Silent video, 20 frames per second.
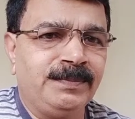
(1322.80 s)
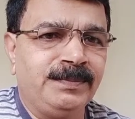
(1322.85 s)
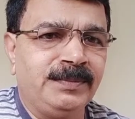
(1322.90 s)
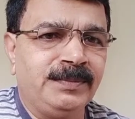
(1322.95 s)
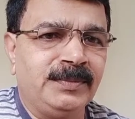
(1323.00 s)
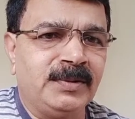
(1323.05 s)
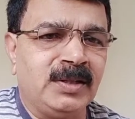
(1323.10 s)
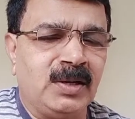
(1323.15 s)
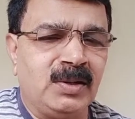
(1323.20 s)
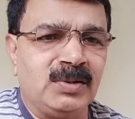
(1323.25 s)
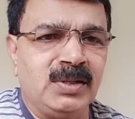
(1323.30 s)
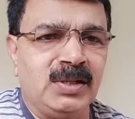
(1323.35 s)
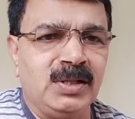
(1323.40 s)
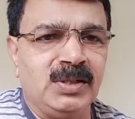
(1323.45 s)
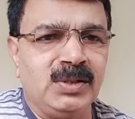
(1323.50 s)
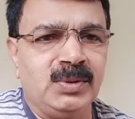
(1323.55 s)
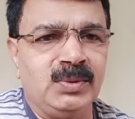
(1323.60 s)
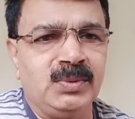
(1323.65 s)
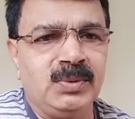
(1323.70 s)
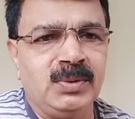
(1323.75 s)
Nitrogen is
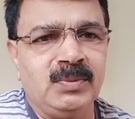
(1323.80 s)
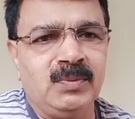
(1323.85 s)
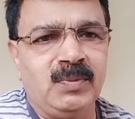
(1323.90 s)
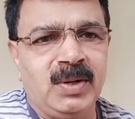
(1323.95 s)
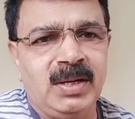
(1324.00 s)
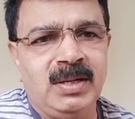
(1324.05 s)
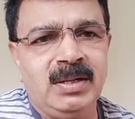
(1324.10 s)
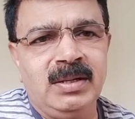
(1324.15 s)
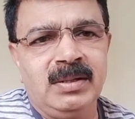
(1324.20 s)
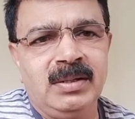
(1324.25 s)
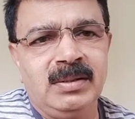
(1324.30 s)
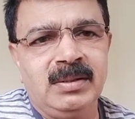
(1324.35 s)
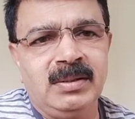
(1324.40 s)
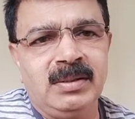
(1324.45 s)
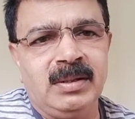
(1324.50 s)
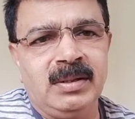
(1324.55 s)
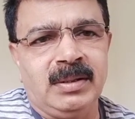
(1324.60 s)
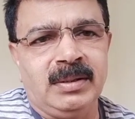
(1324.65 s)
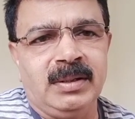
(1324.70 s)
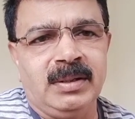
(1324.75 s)
1
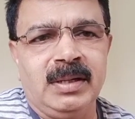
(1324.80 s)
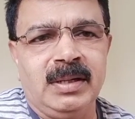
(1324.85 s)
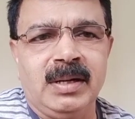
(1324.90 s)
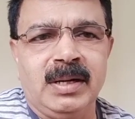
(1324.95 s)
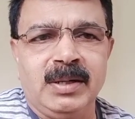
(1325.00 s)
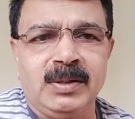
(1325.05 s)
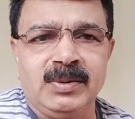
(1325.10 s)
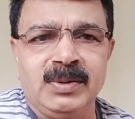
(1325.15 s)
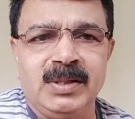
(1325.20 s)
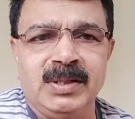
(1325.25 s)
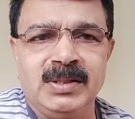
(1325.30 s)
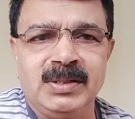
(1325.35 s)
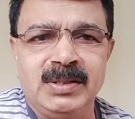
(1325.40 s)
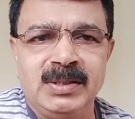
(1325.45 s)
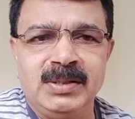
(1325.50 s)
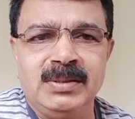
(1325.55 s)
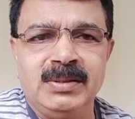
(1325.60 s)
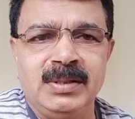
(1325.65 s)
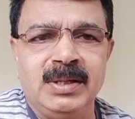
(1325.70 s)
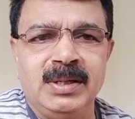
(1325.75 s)
and then hydrogen is
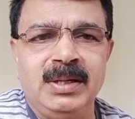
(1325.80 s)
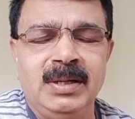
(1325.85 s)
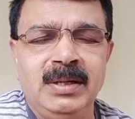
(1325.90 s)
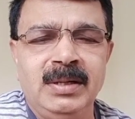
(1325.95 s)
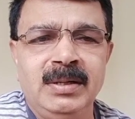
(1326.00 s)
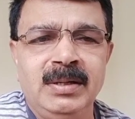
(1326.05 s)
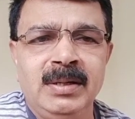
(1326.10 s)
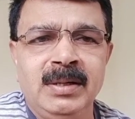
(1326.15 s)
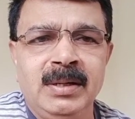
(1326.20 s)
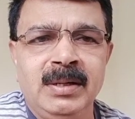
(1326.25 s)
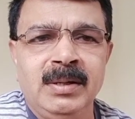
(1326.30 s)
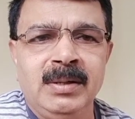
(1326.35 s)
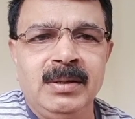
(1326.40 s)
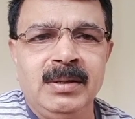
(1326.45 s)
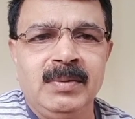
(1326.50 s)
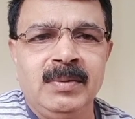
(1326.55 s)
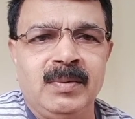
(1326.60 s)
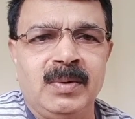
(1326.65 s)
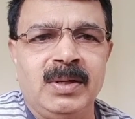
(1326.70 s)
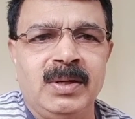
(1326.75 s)
3.
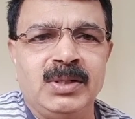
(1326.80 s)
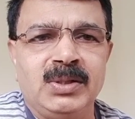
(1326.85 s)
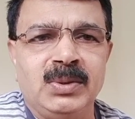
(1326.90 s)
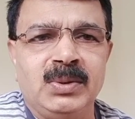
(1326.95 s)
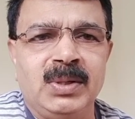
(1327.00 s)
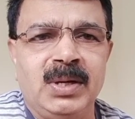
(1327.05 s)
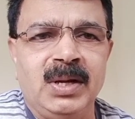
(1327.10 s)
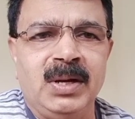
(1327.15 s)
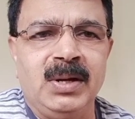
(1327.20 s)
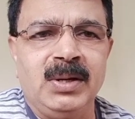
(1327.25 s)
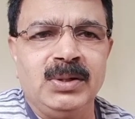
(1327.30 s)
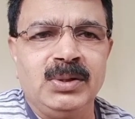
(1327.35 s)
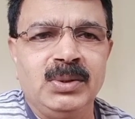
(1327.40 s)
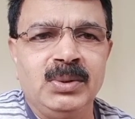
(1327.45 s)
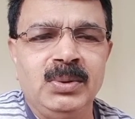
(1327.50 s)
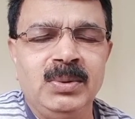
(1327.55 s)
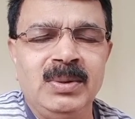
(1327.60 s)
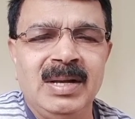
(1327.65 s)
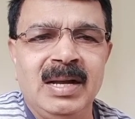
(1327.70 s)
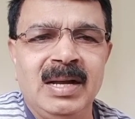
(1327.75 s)
1:3 ratio,
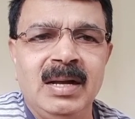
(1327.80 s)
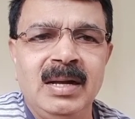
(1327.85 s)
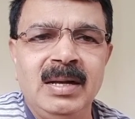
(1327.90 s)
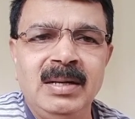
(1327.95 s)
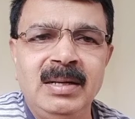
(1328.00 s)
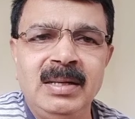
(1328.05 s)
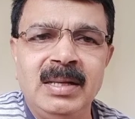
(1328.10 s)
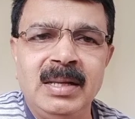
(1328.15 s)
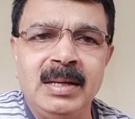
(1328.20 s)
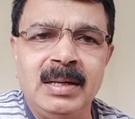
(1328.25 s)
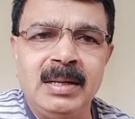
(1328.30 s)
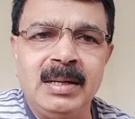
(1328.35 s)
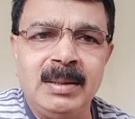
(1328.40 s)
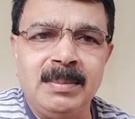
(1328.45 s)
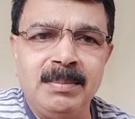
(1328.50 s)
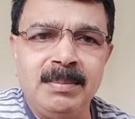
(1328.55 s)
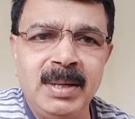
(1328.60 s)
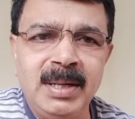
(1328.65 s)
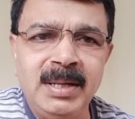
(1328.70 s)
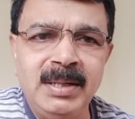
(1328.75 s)
and they
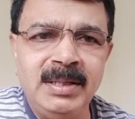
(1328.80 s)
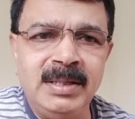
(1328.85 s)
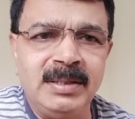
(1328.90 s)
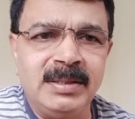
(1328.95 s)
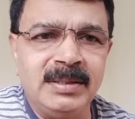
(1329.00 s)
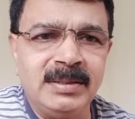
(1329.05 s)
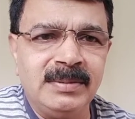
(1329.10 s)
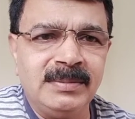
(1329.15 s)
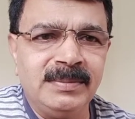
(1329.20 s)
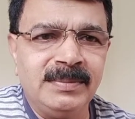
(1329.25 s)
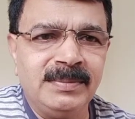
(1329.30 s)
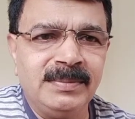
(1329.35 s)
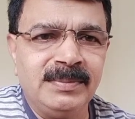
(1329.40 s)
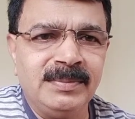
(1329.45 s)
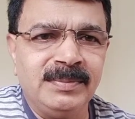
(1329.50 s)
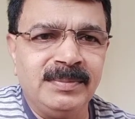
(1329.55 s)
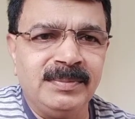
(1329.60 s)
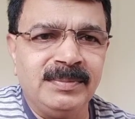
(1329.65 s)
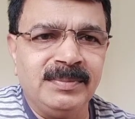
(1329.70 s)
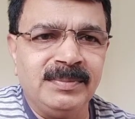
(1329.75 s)
combined it.
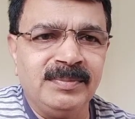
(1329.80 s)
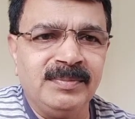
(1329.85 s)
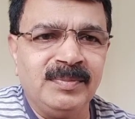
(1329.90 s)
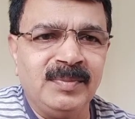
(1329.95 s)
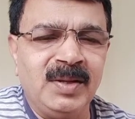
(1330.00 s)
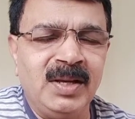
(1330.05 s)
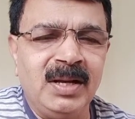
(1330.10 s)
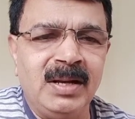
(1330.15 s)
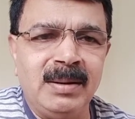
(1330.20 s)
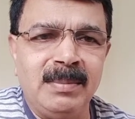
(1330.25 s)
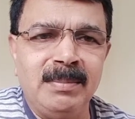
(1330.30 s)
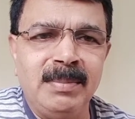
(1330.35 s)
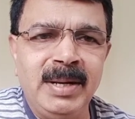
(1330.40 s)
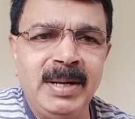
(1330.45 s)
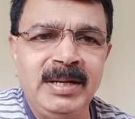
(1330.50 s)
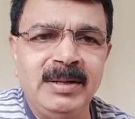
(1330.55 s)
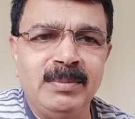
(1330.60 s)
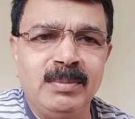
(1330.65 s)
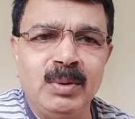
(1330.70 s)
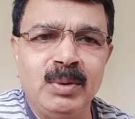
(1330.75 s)
He
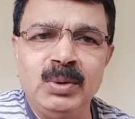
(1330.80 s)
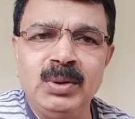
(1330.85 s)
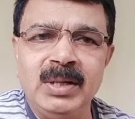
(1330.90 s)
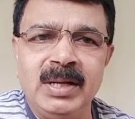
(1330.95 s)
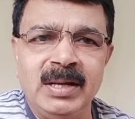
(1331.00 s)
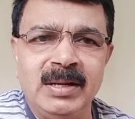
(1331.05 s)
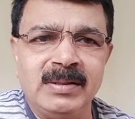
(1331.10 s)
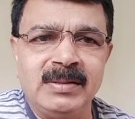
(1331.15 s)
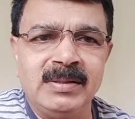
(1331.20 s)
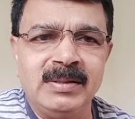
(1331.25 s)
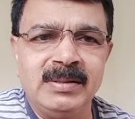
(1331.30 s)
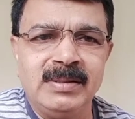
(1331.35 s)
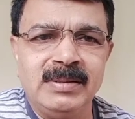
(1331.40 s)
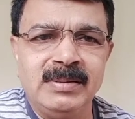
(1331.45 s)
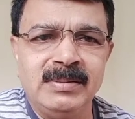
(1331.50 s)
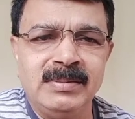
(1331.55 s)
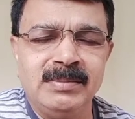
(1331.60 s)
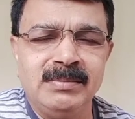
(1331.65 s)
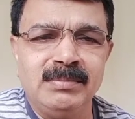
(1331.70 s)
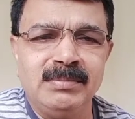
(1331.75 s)
combined both the gases
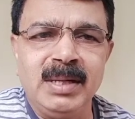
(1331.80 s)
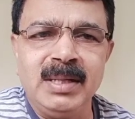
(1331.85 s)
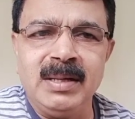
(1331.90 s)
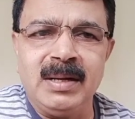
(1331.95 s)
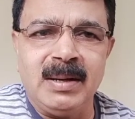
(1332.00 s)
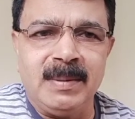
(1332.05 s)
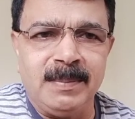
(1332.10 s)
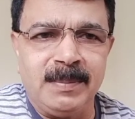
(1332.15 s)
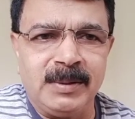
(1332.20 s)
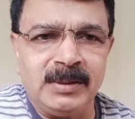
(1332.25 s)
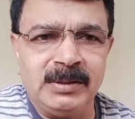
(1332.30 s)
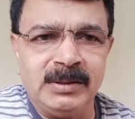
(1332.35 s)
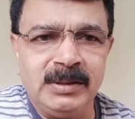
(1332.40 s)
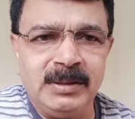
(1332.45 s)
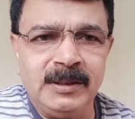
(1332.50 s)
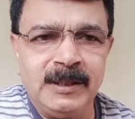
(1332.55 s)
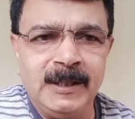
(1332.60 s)
by the compression,